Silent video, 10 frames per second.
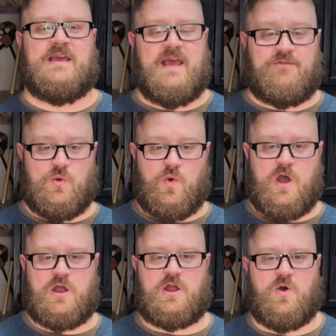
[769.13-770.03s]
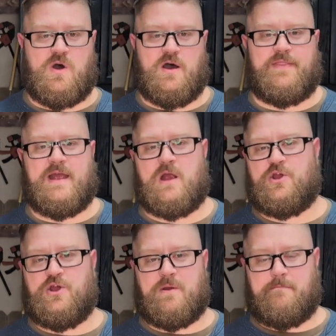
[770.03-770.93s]
If you want, go on there.
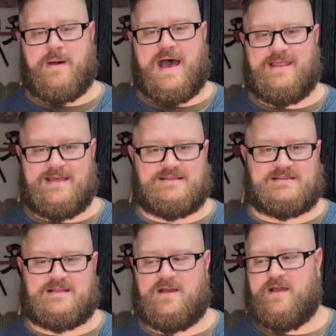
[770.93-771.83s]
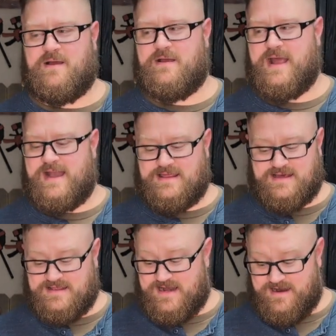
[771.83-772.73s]
You can buy this,
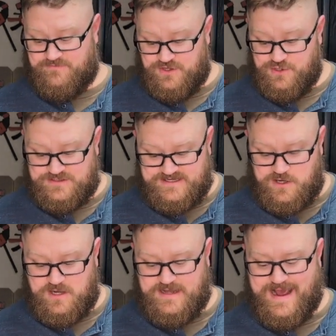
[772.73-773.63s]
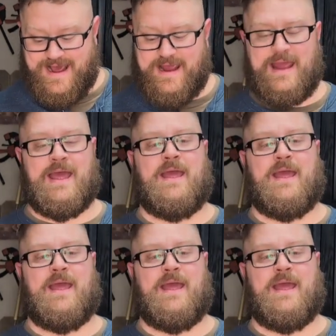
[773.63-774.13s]
anything that I've used here today,